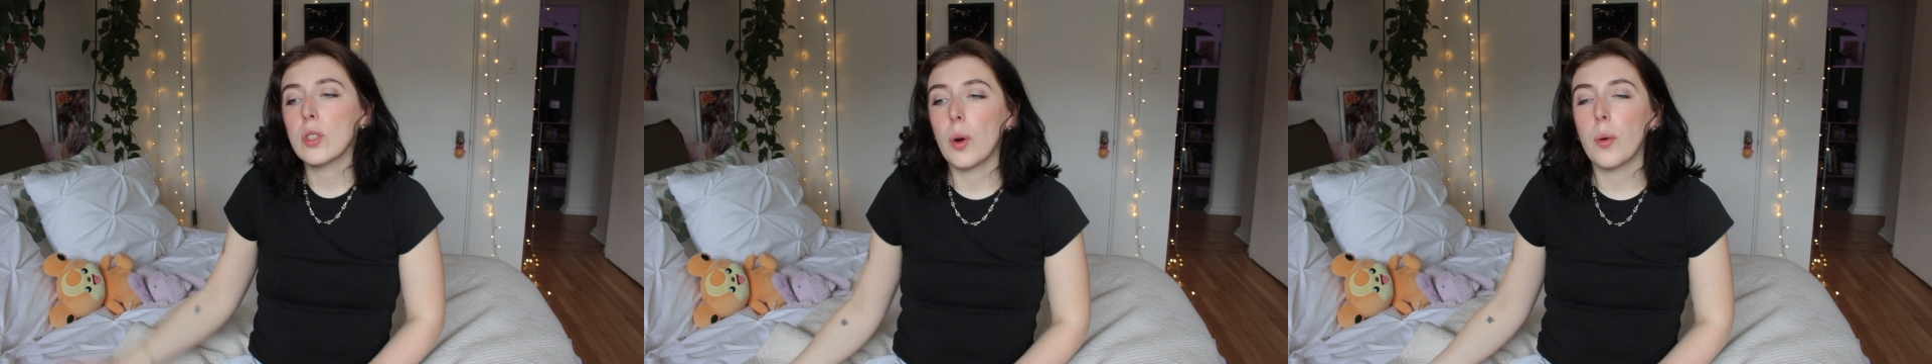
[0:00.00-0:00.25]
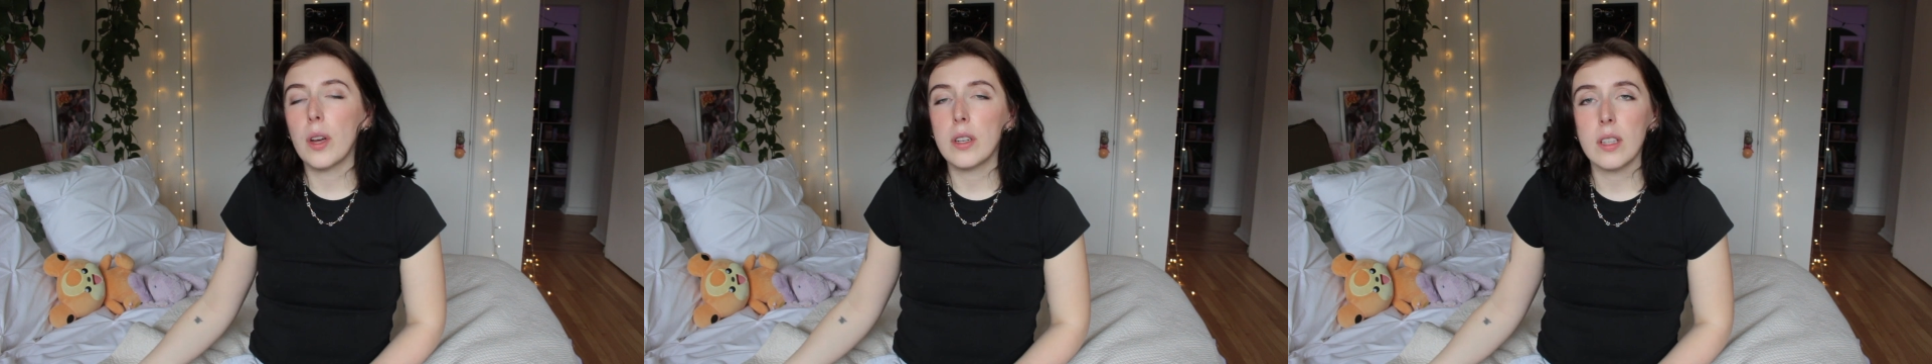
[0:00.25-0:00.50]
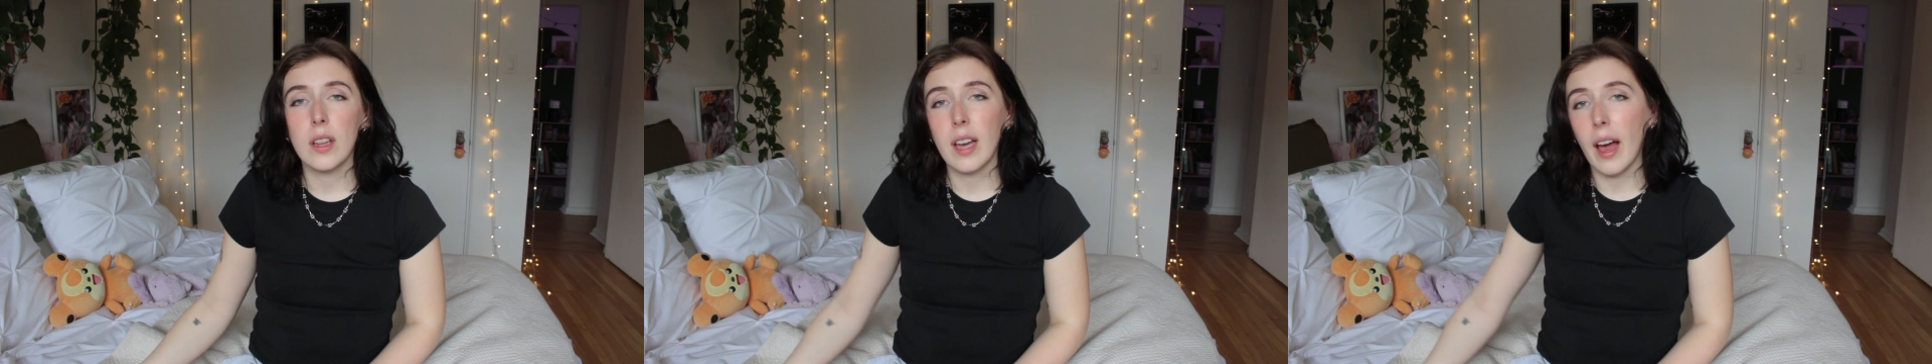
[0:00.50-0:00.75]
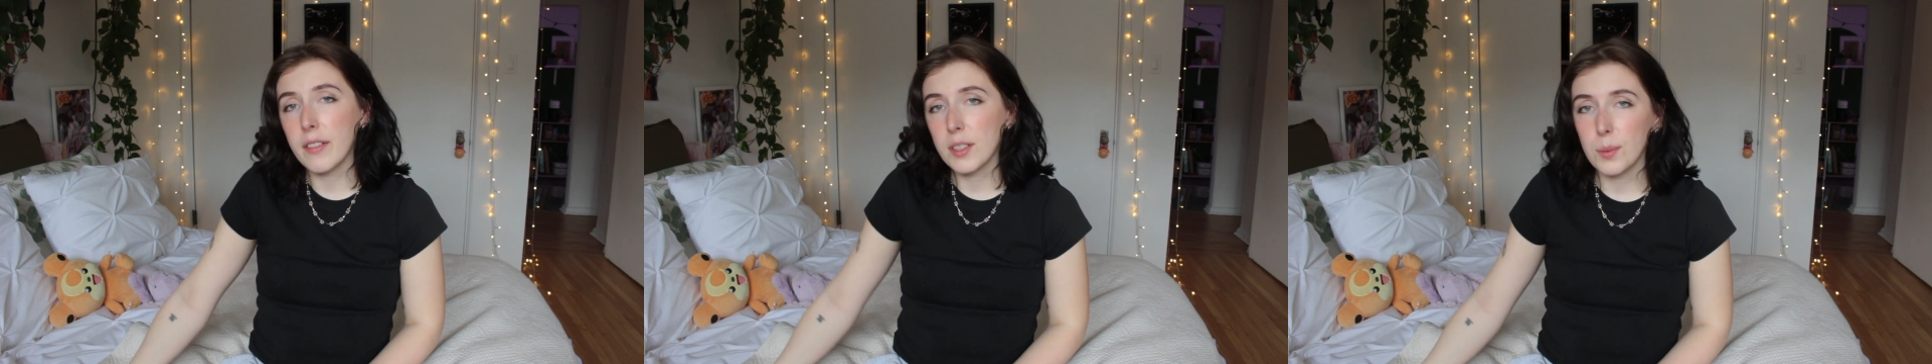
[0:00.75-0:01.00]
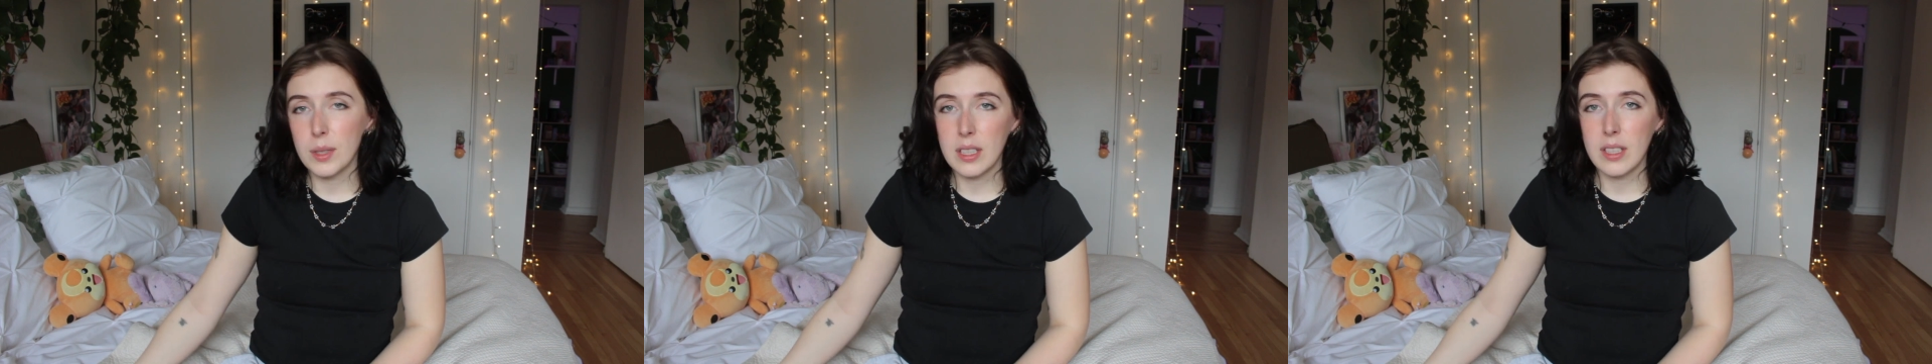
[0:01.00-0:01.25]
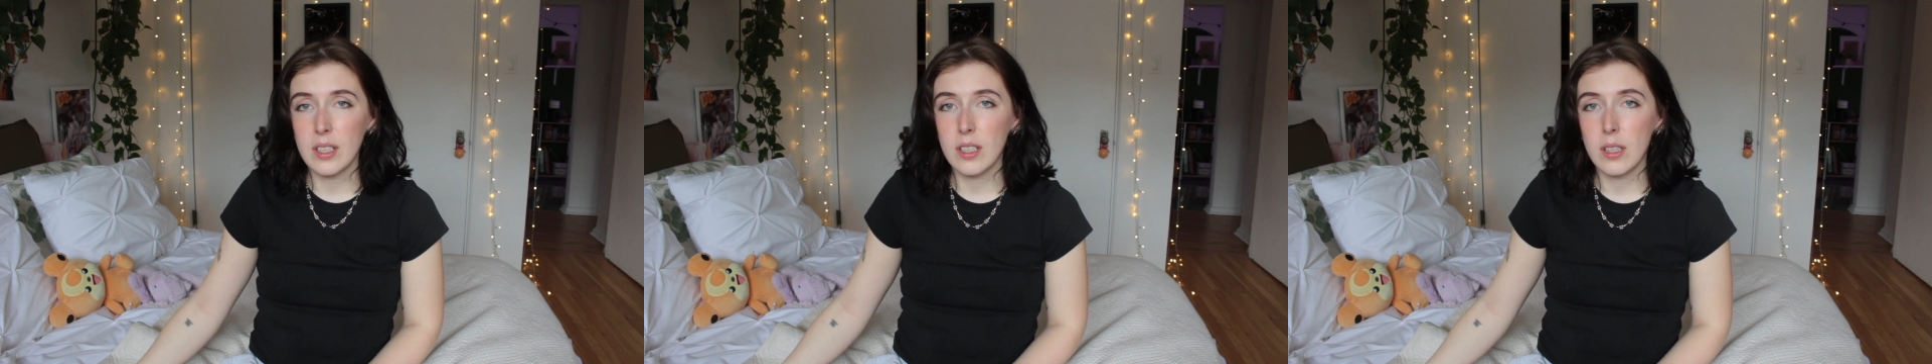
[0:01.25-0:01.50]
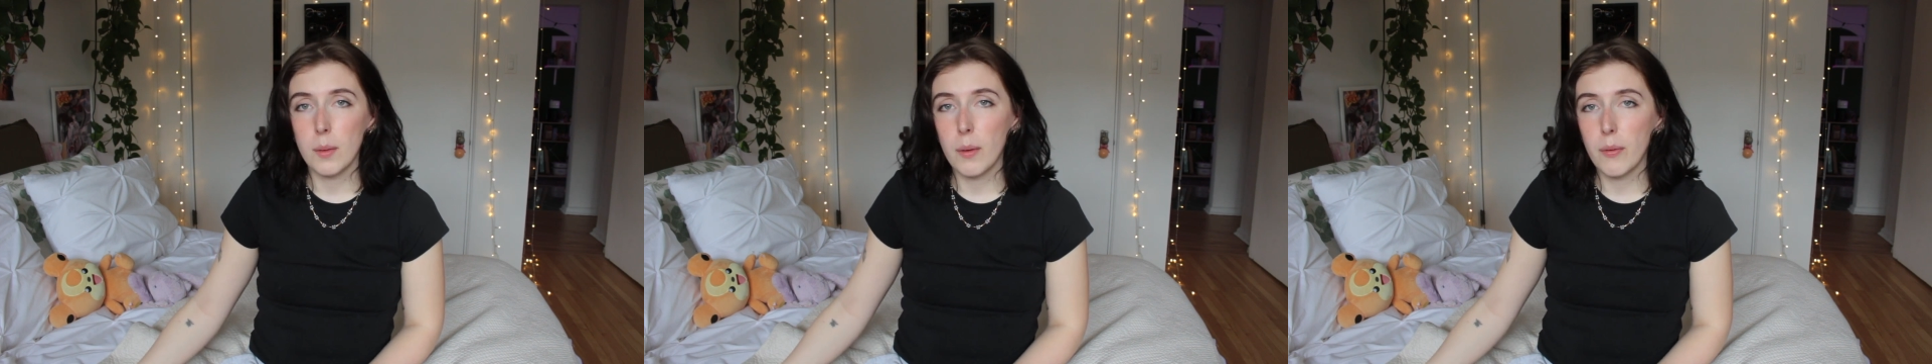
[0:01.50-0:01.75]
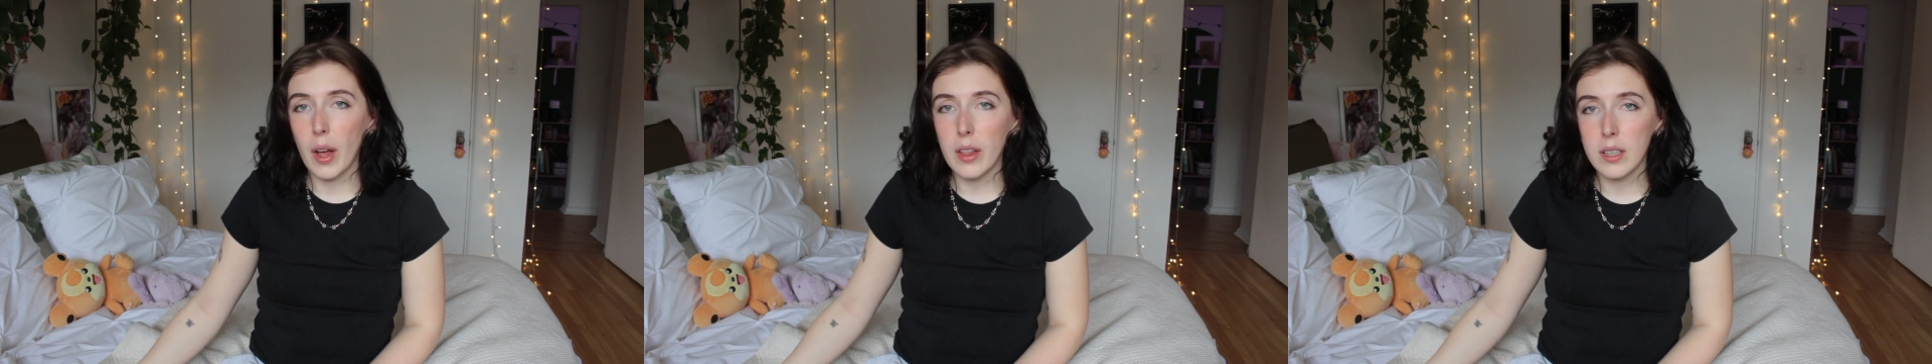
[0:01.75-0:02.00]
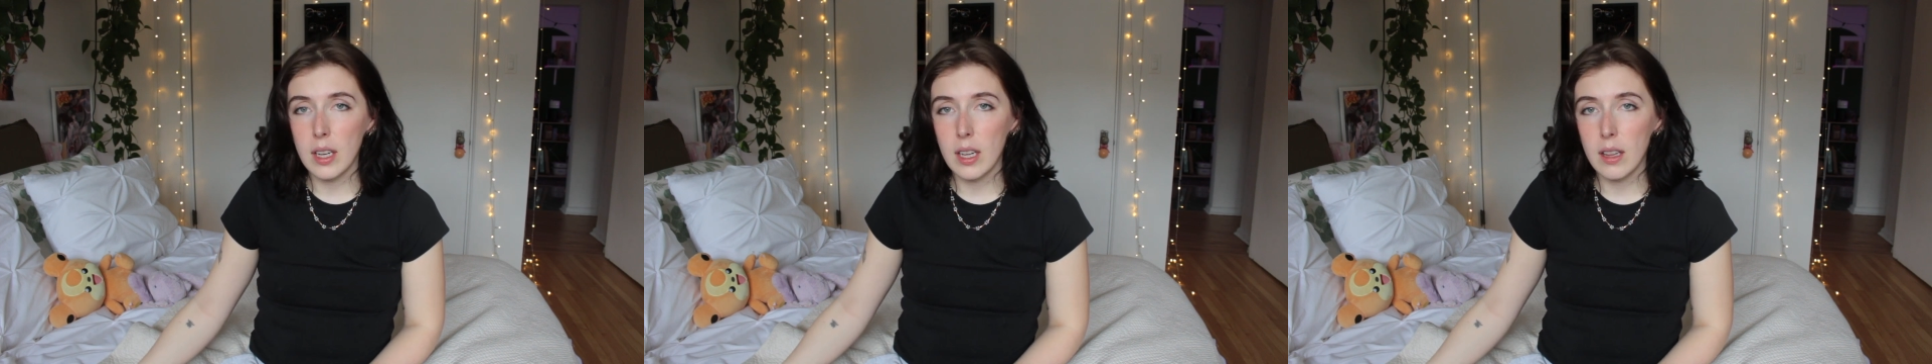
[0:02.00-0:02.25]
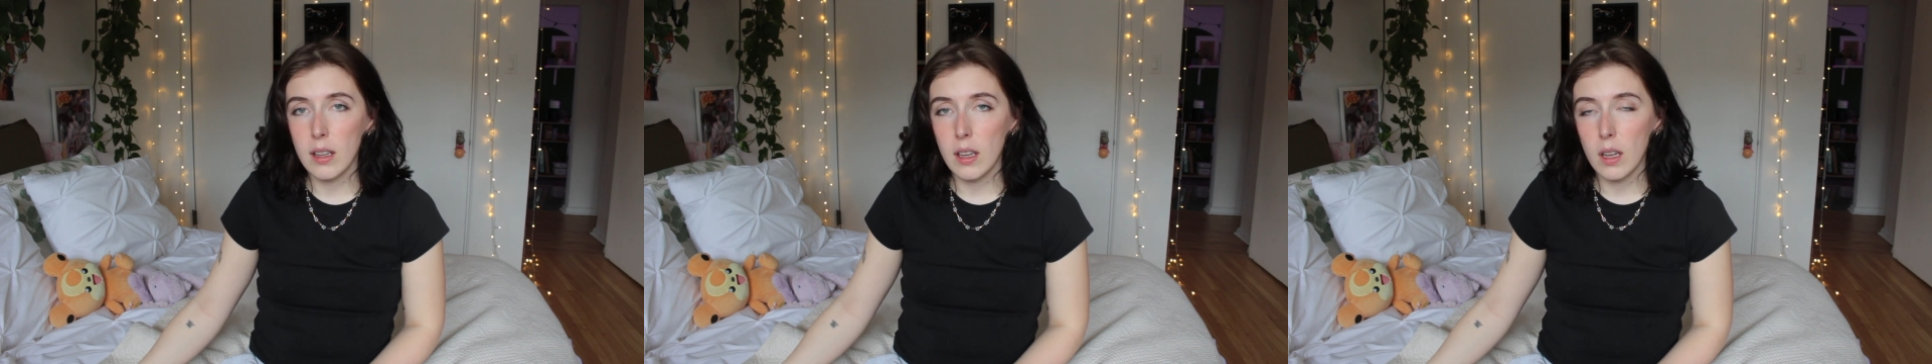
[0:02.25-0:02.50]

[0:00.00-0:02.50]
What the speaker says: go there to like have someone listen to them and validate